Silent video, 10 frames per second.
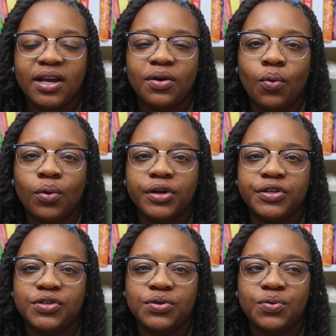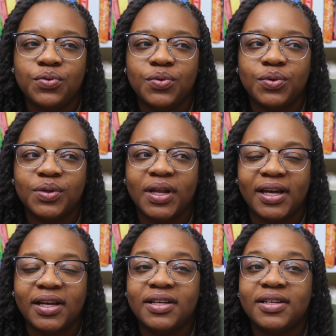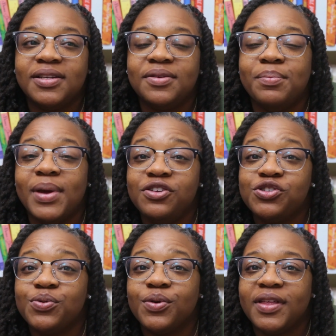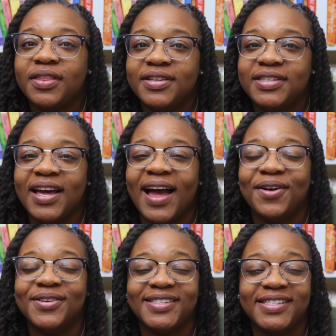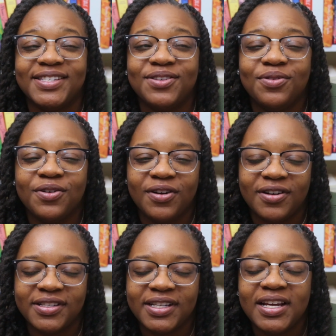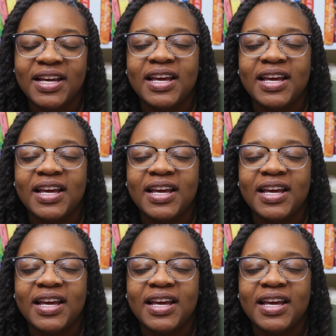in order to like make sure that this house is no longer haunted.